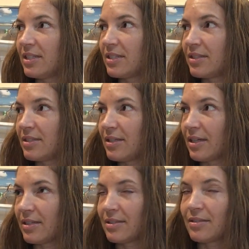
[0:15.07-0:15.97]

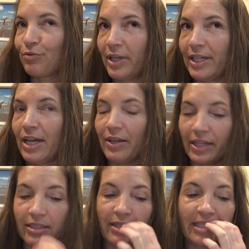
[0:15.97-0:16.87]
six right now, I
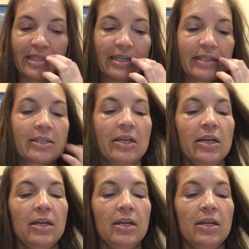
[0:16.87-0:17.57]
think it's day six.